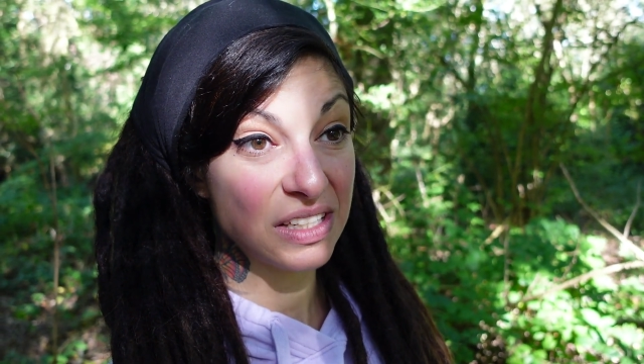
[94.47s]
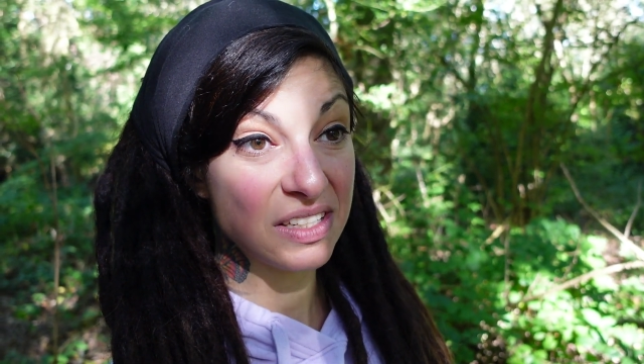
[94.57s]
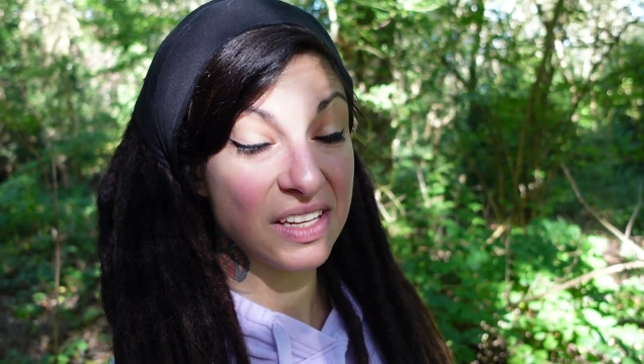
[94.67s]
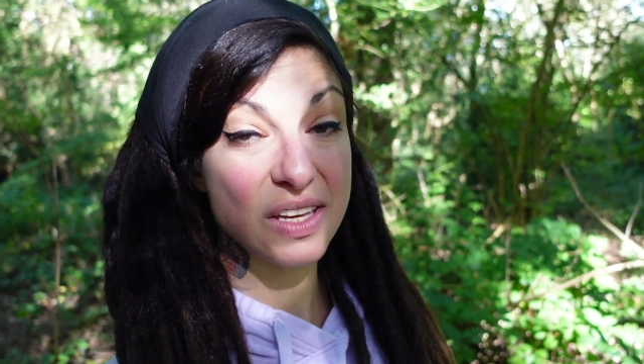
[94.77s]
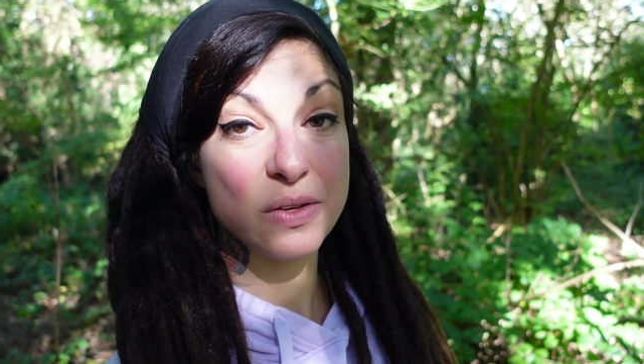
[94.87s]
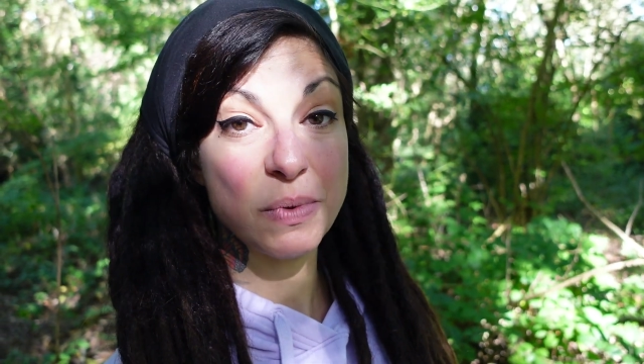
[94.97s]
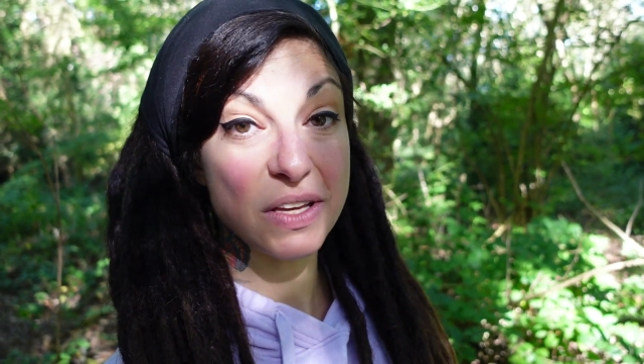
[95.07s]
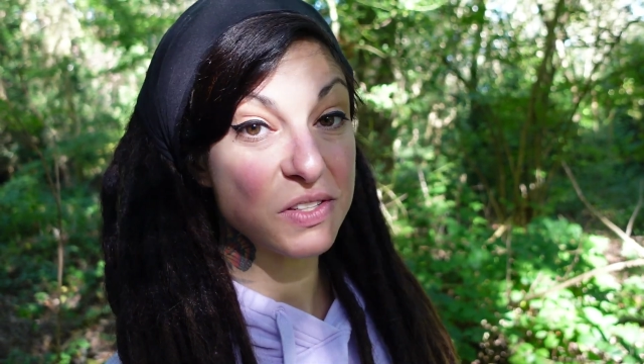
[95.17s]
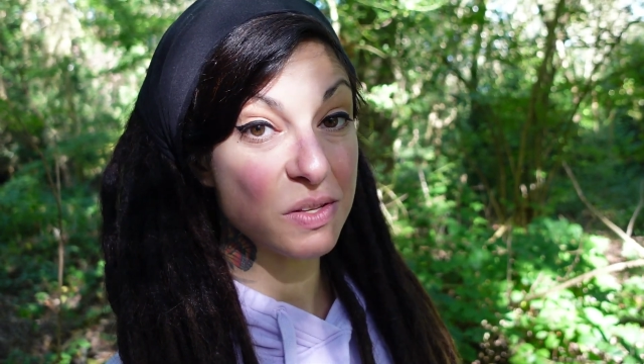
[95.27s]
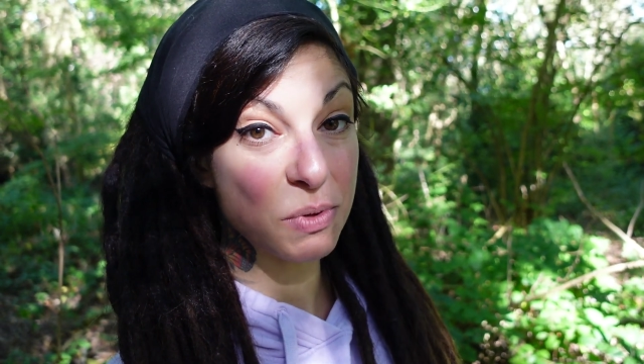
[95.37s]
as saying goodbye
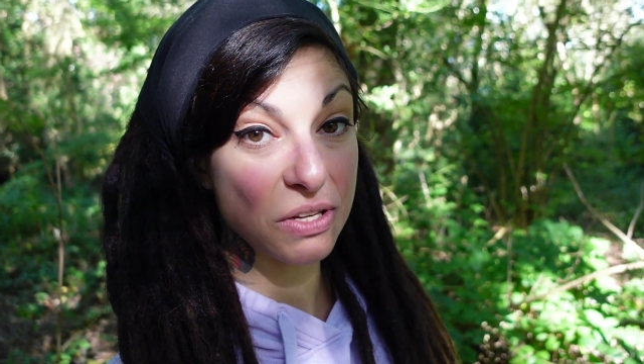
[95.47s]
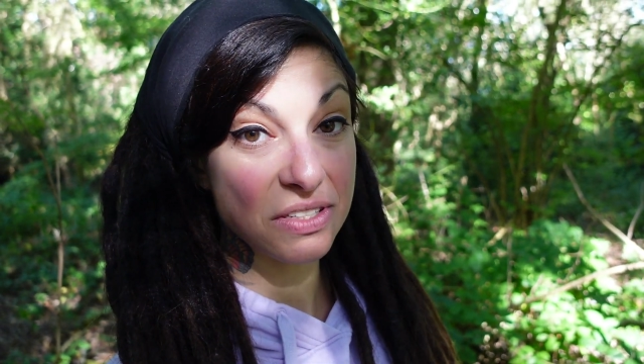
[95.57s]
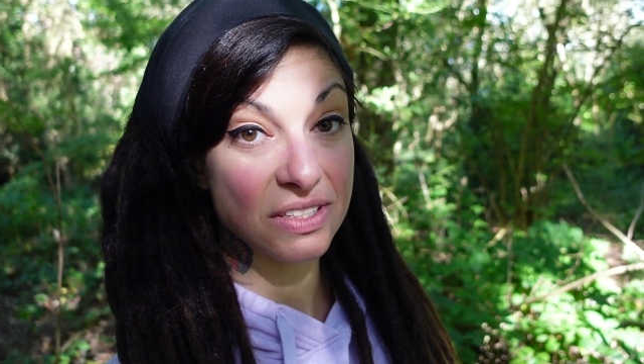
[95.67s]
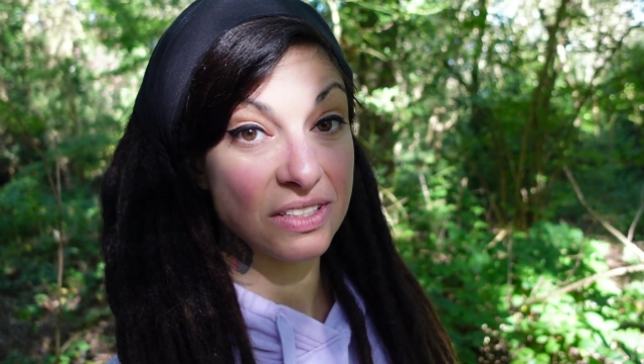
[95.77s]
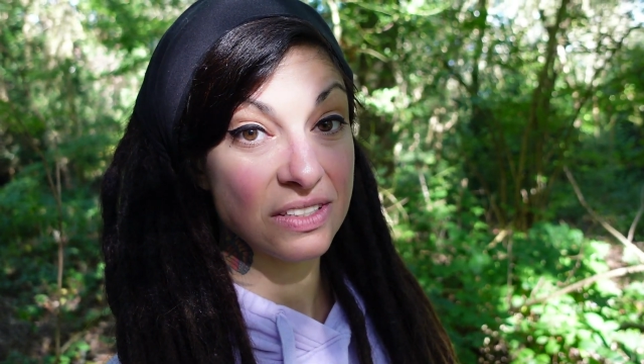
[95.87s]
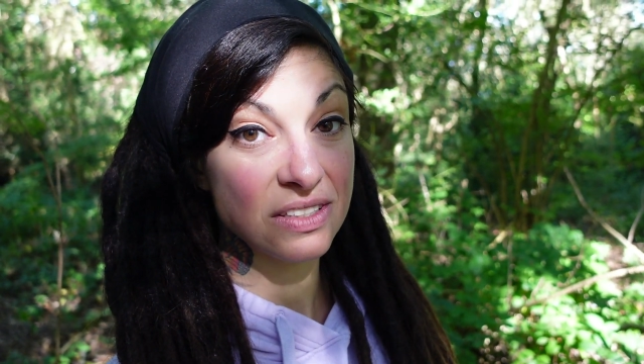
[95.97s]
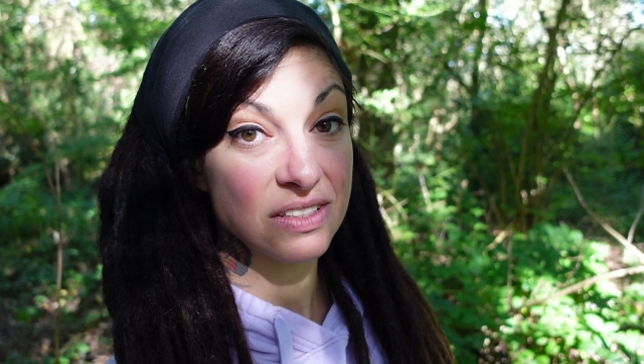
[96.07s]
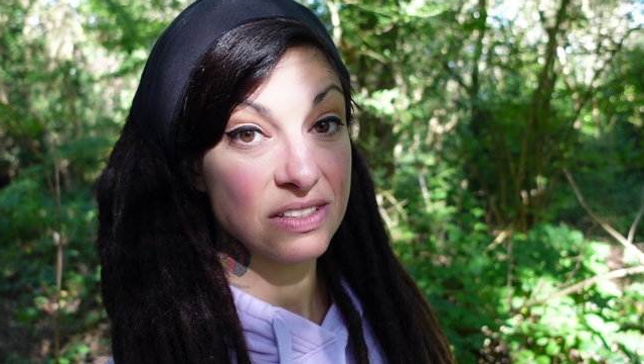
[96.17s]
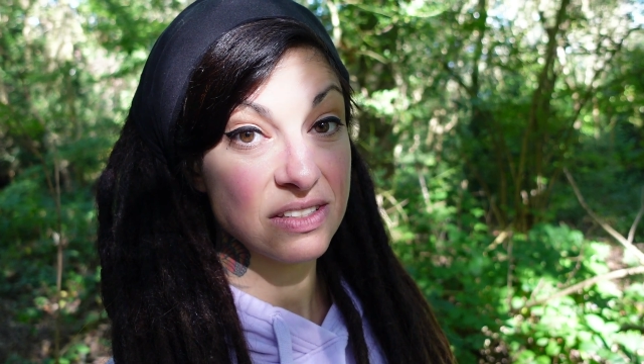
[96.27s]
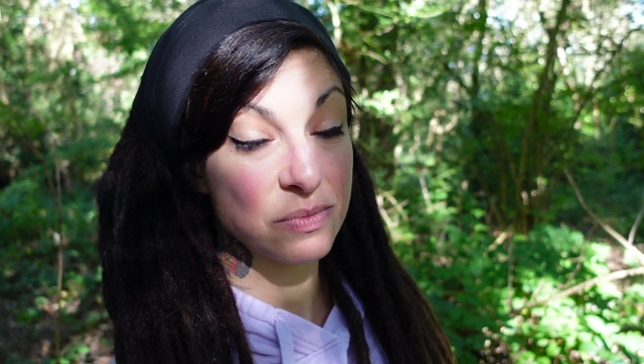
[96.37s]
to the person
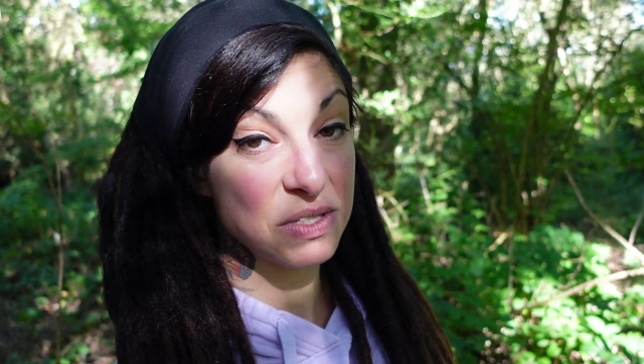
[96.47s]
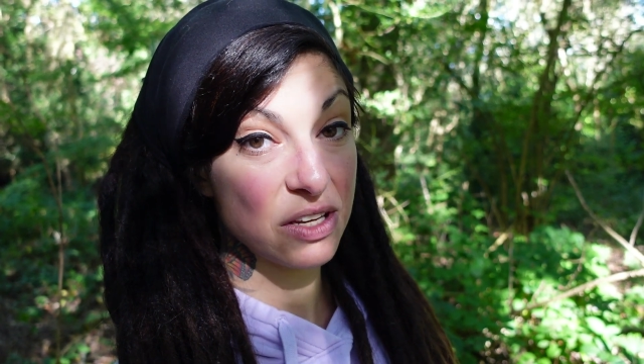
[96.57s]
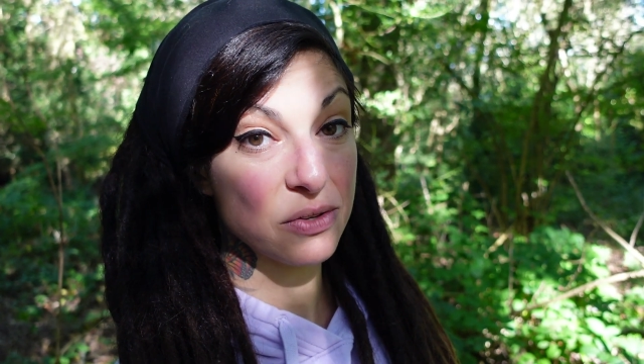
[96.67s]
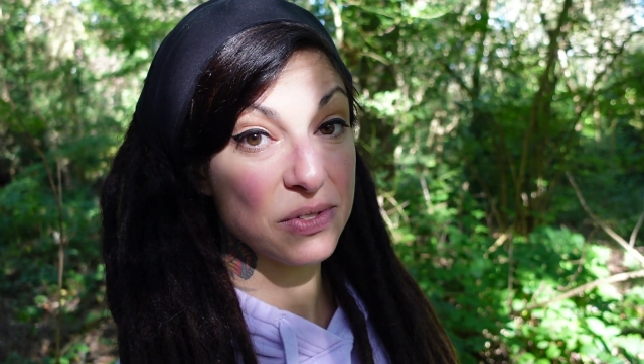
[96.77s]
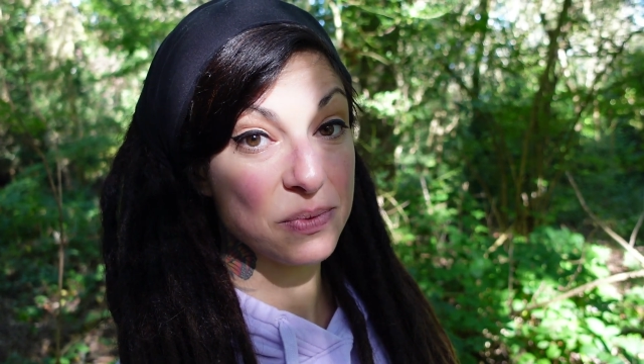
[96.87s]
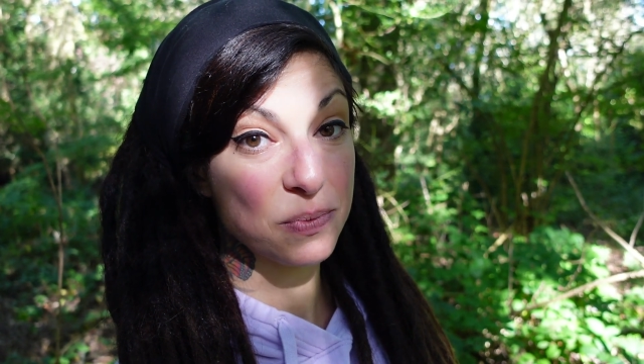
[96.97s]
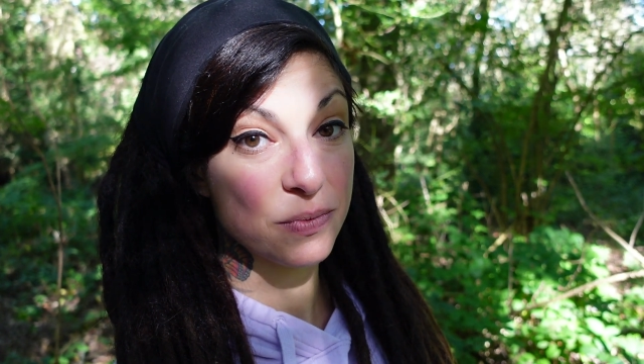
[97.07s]
themselves.